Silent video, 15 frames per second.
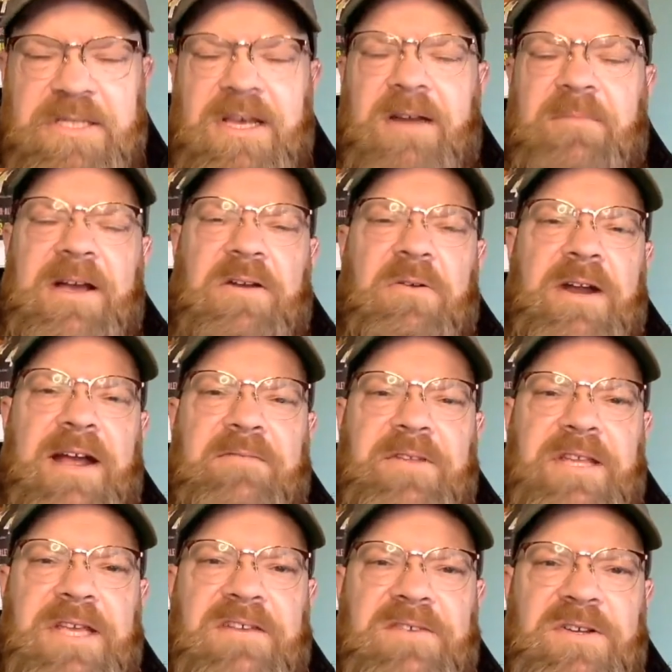It's not about going
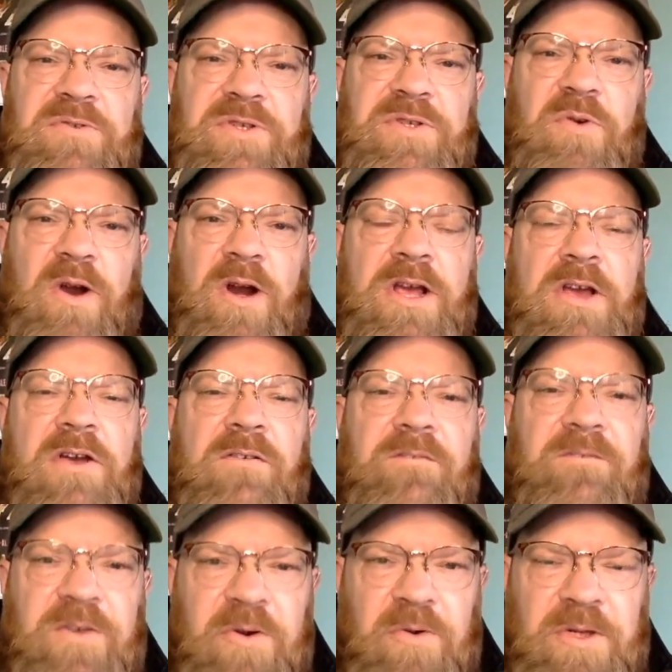after the individuals who are
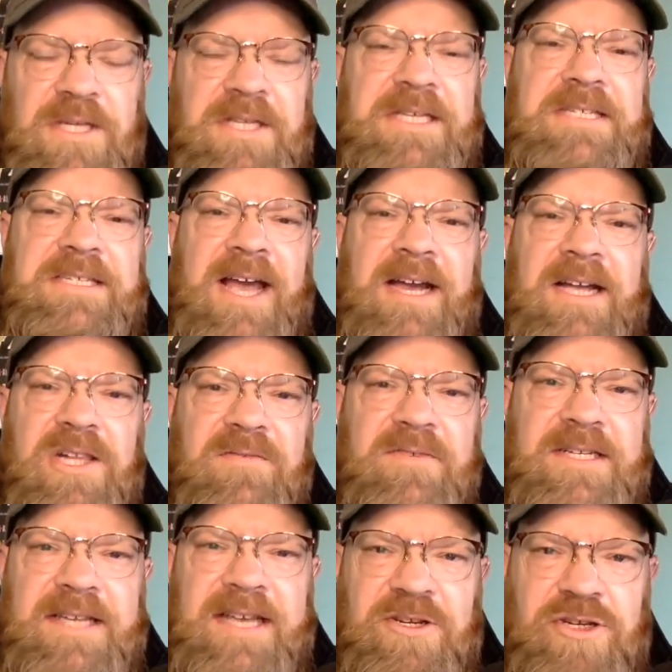fueling the cycle of
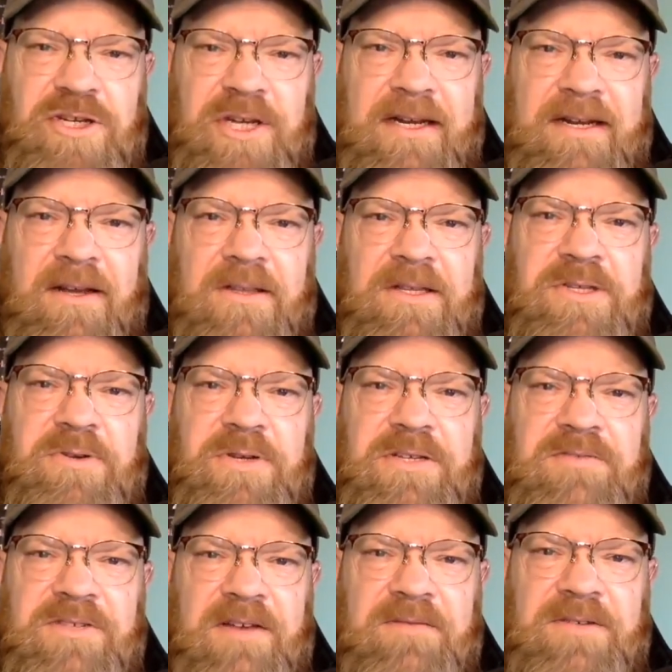addiction on the
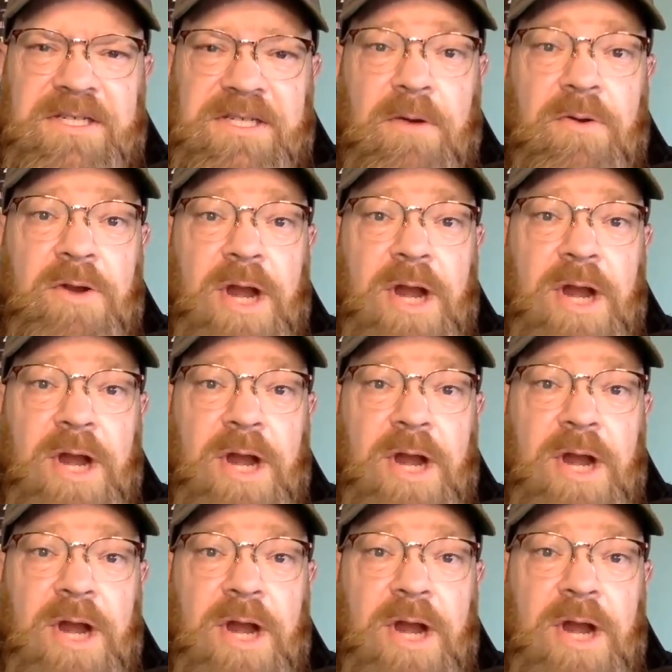streets of San Francisco.